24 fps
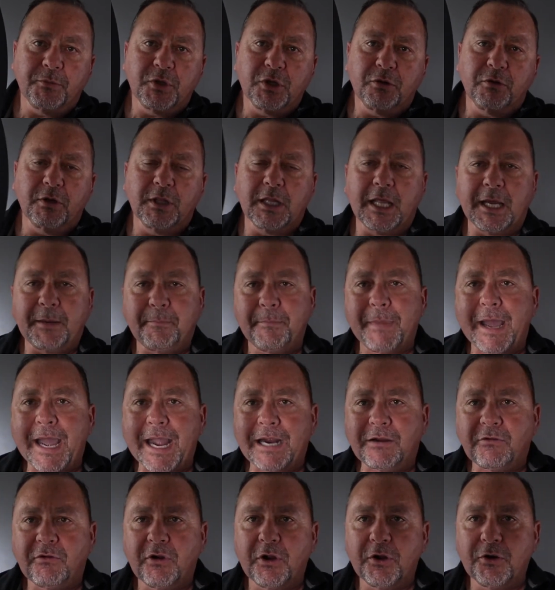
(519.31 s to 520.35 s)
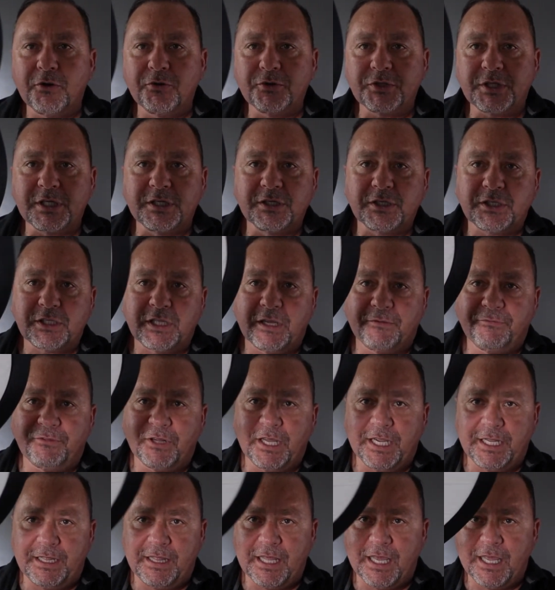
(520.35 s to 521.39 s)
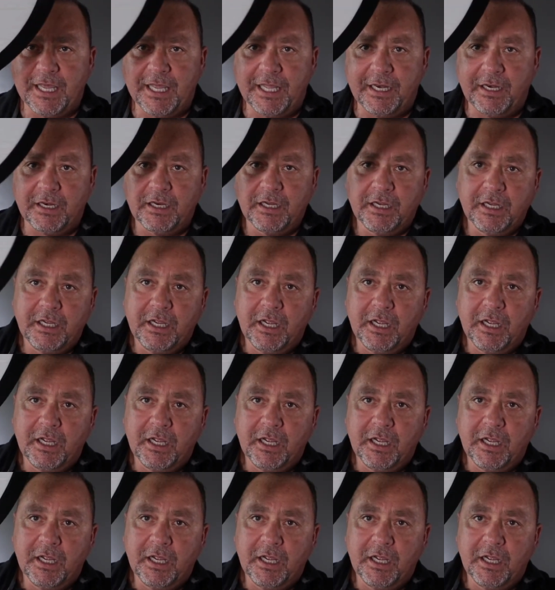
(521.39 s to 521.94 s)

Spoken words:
doing like macros and stuff like that,